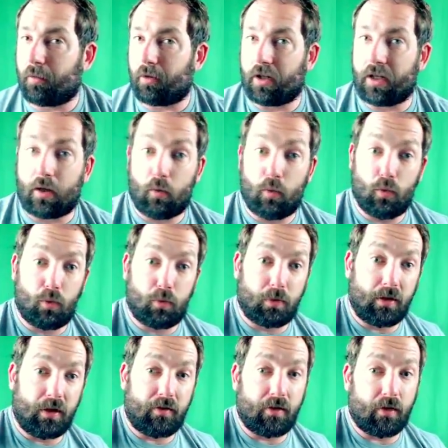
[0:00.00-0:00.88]
Ooh,
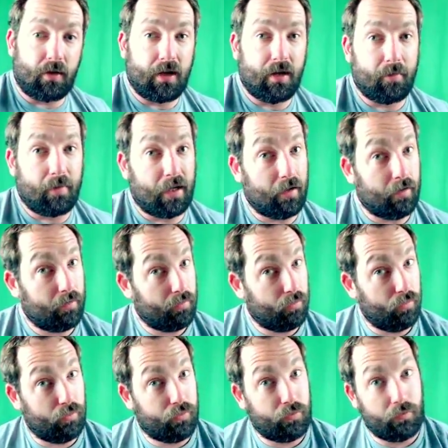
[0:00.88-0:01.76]
please don't hit me.
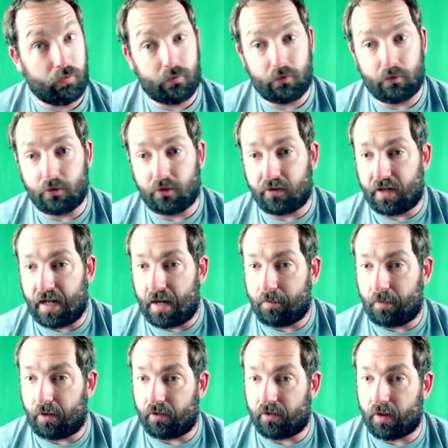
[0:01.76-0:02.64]
Ooh, or stab
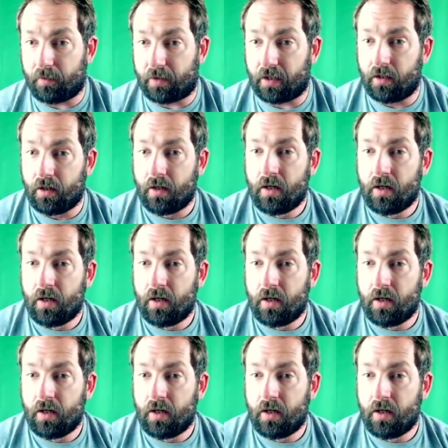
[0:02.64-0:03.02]
me or something.